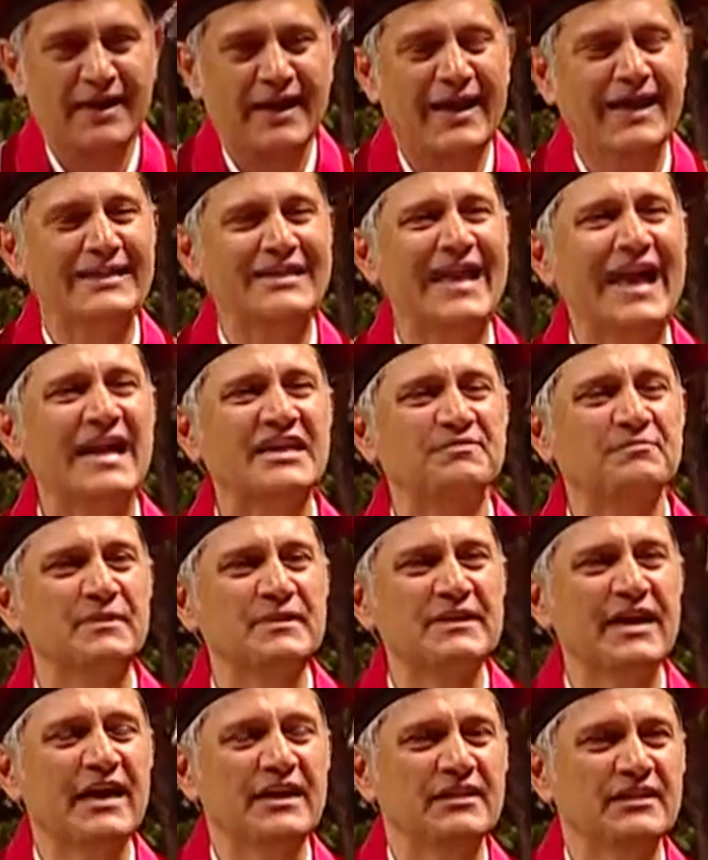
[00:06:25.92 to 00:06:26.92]
And last
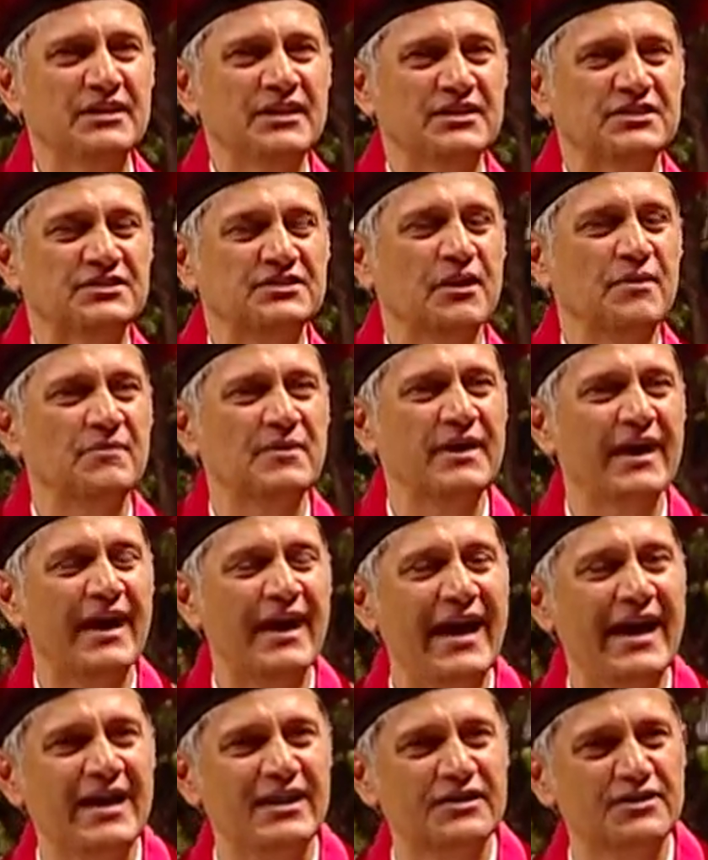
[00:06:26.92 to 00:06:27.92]
but not least, something
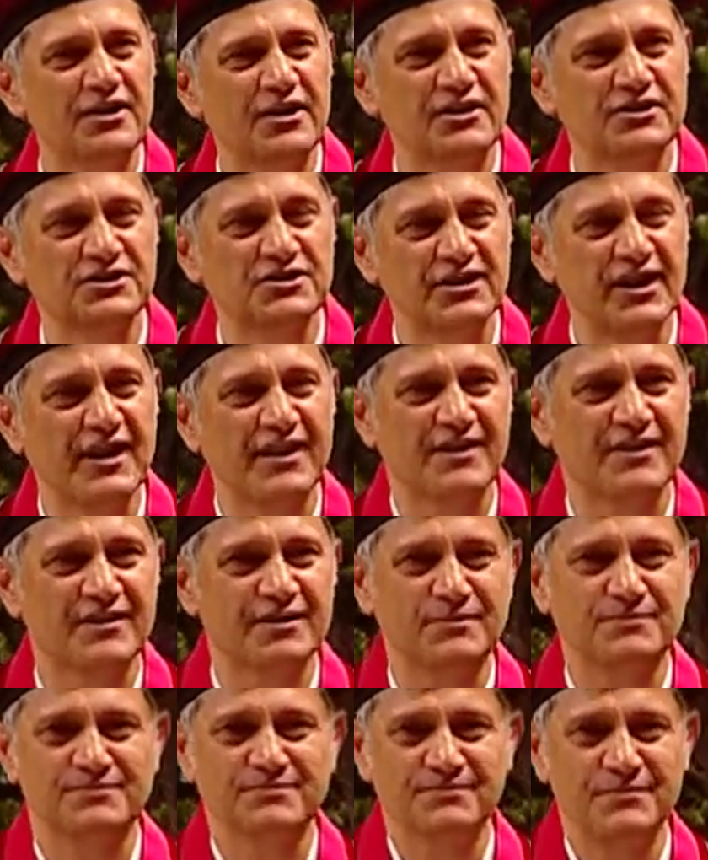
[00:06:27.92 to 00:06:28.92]
I added years
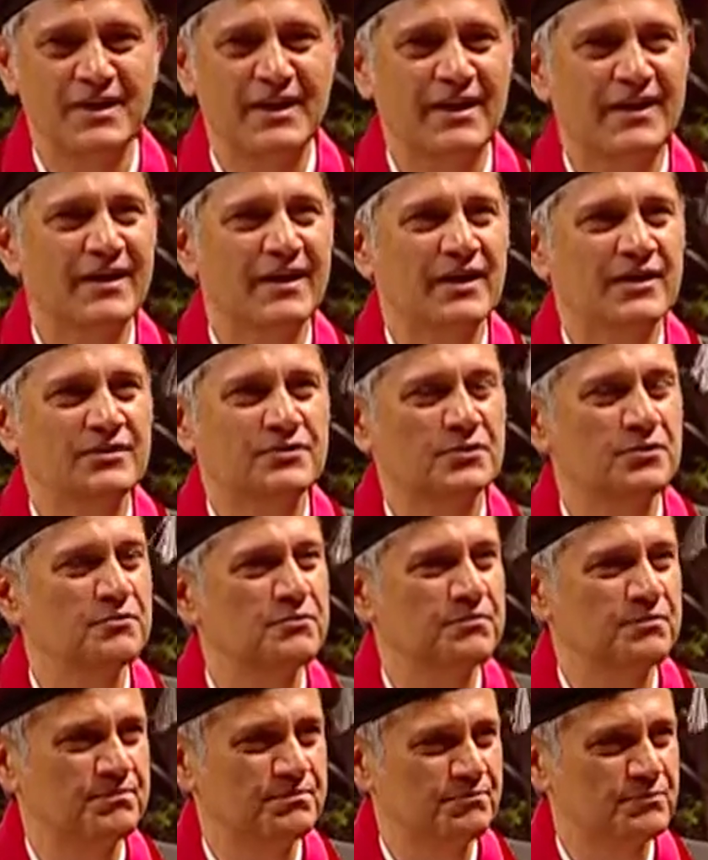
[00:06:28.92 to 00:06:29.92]
later
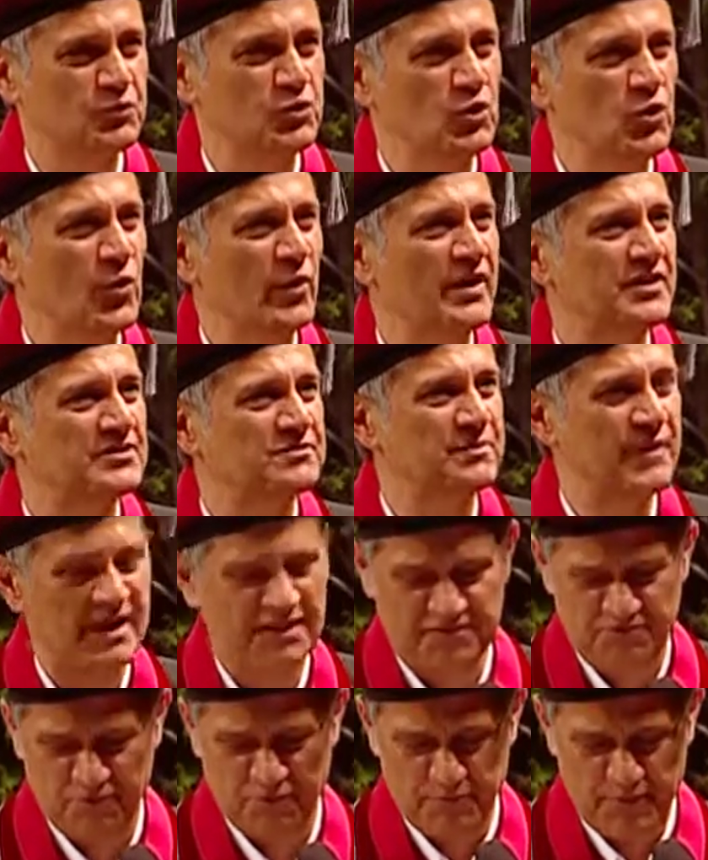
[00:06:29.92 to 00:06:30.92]
to do what is
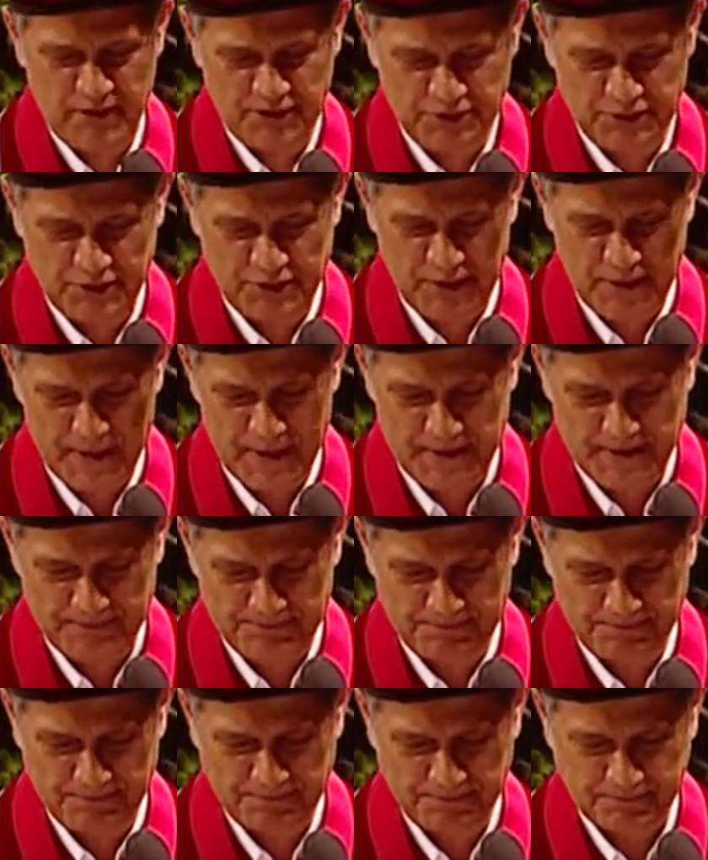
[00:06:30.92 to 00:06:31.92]
best for patient care.
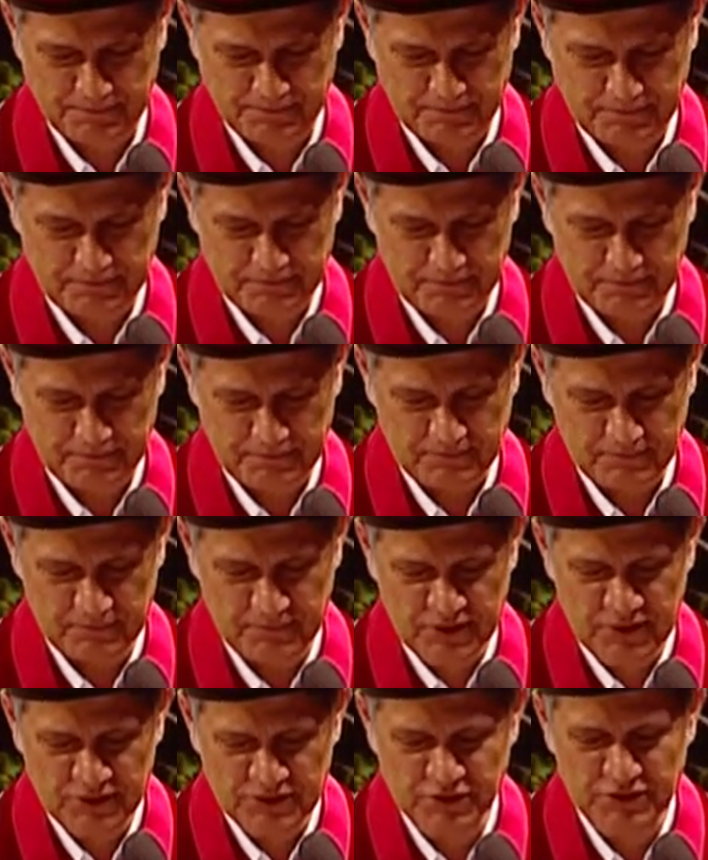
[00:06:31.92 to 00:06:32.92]

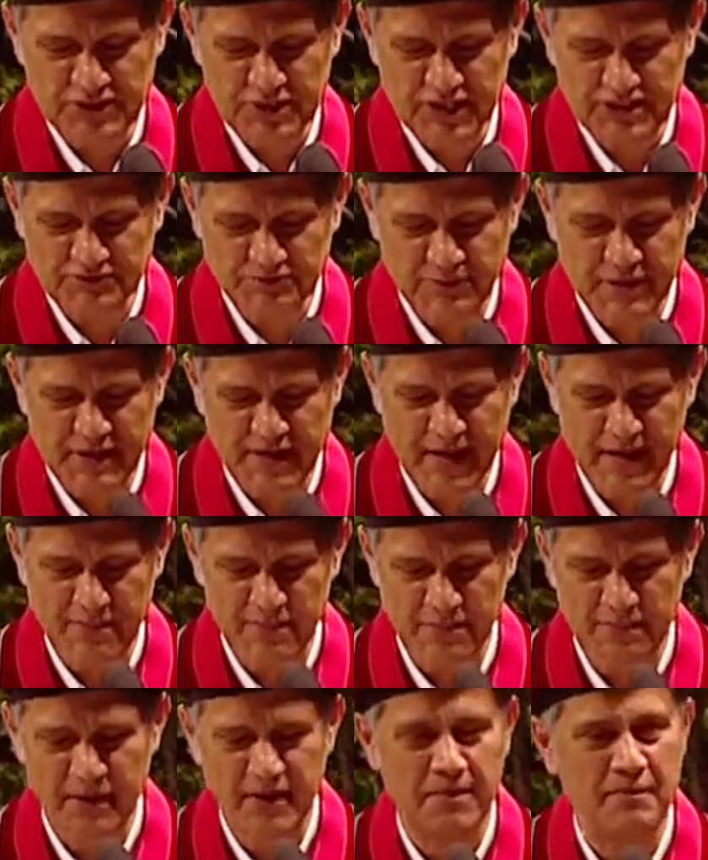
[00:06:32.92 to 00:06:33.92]
So these
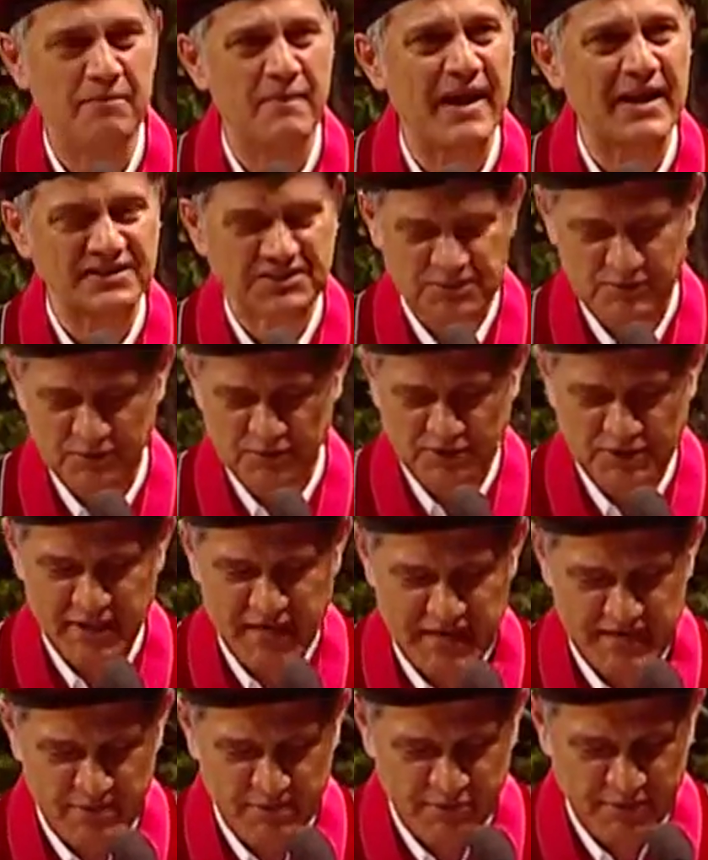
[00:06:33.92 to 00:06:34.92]
became Masimo's
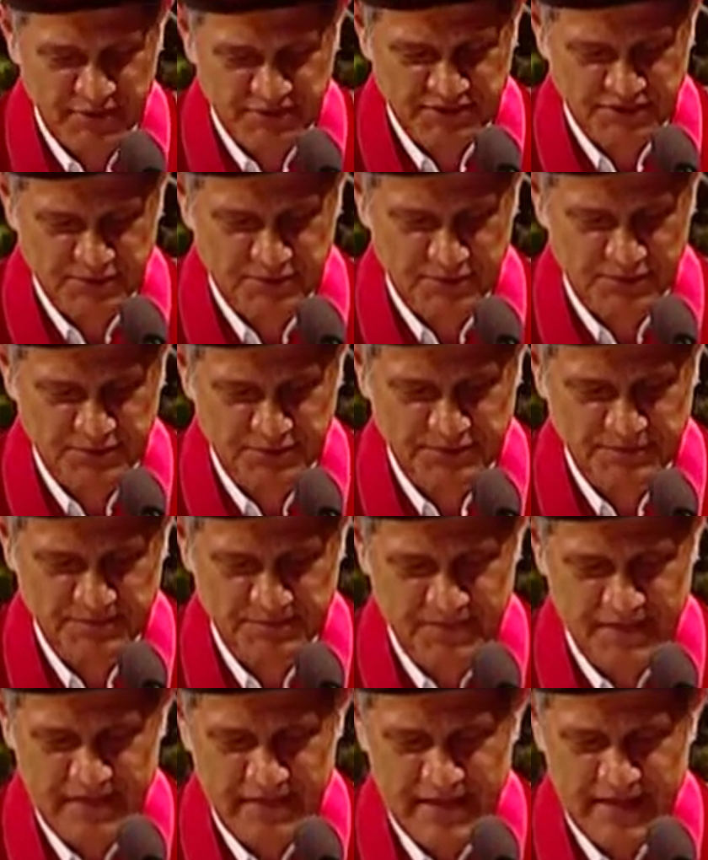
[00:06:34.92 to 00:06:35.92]
guiding principles.
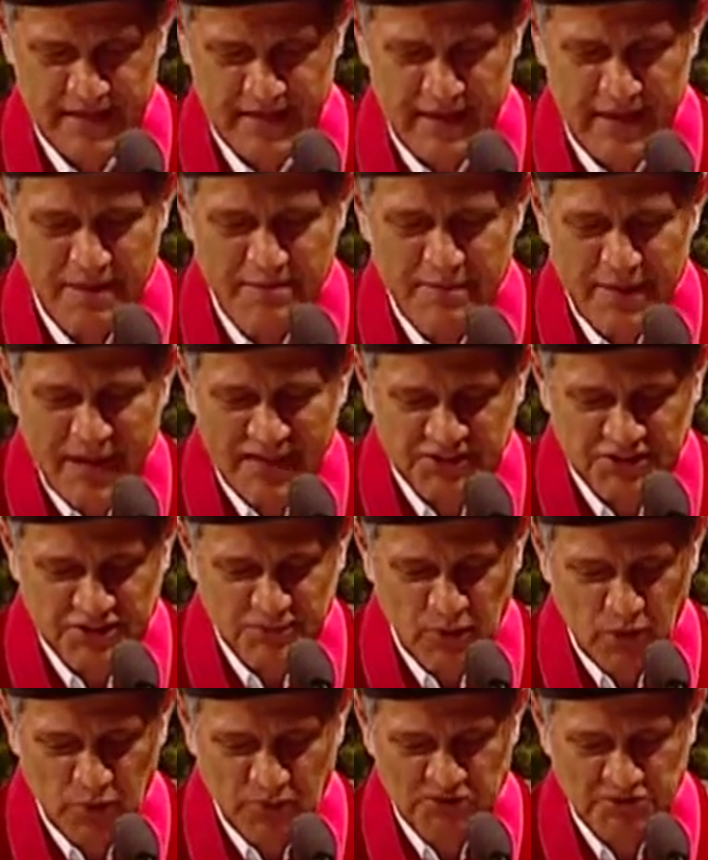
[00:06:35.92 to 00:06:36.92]
And
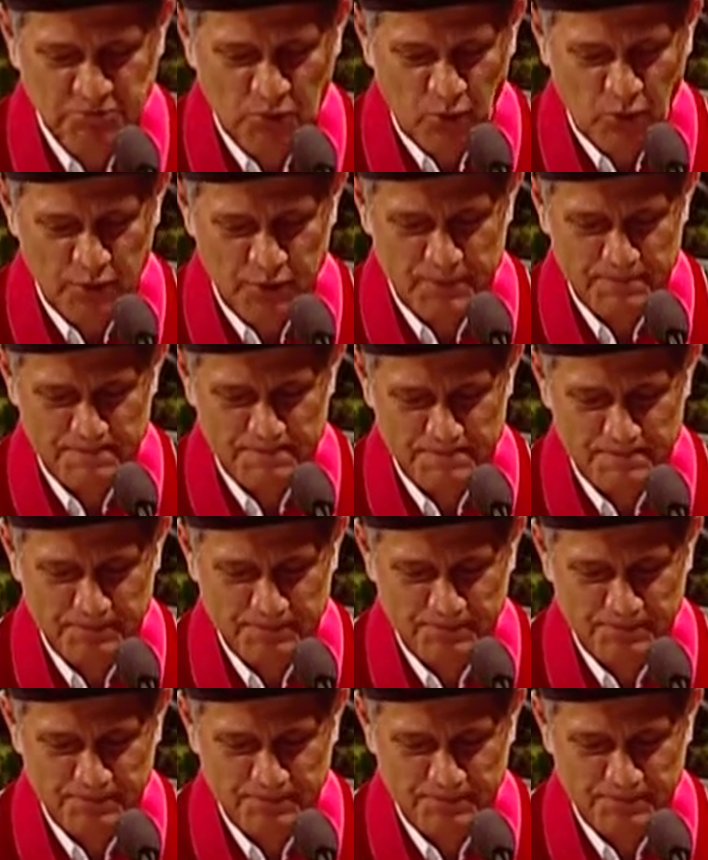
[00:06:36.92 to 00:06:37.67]
Masimo was born,